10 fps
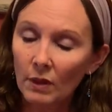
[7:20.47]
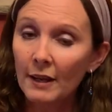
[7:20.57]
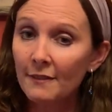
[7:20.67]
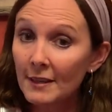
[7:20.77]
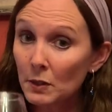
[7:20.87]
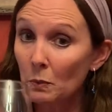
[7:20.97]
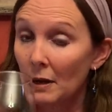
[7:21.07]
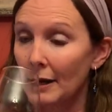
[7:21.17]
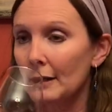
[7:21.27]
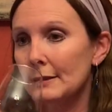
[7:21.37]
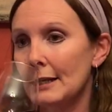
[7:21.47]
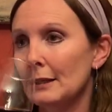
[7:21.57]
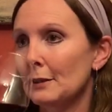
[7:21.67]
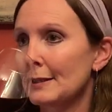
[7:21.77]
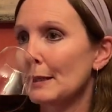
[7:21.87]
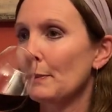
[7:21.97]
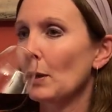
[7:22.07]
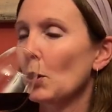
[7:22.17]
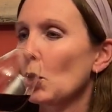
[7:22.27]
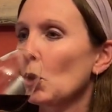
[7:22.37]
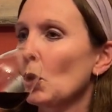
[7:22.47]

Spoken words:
In this wine, I'll take a little sip here.